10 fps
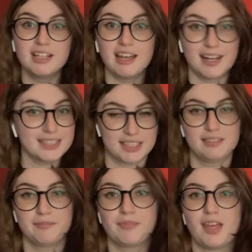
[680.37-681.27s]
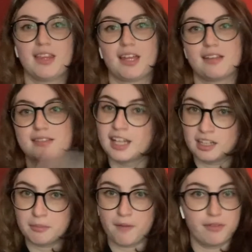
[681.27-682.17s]
And I did, and that is
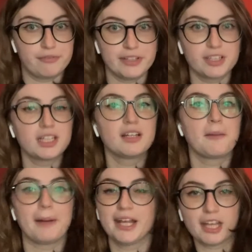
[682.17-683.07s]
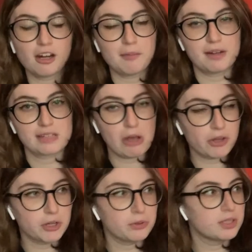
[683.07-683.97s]
Kingdom of the Feared by Carrie Maniscalco.